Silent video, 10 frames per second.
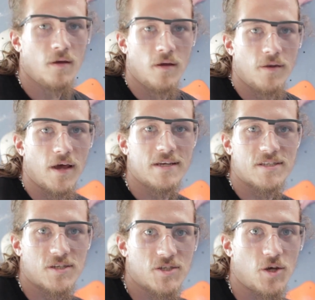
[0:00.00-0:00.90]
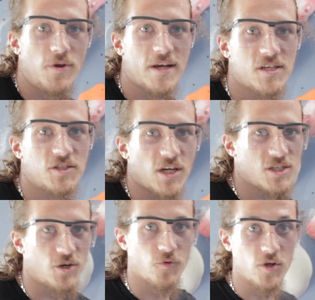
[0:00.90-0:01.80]
Nice. So Nick
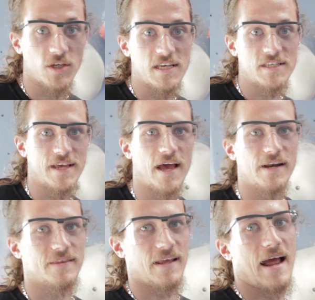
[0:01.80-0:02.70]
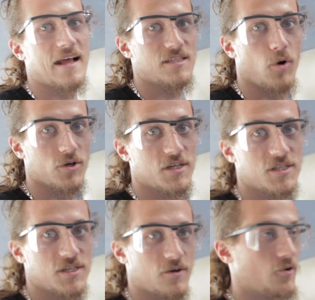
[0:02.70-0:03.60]
suggested a really easy edit that adds some
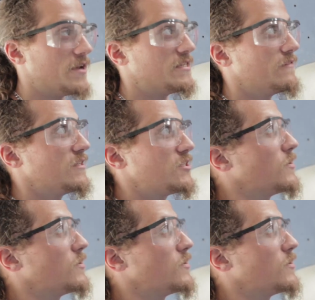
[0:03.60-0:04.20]
artistic creativity to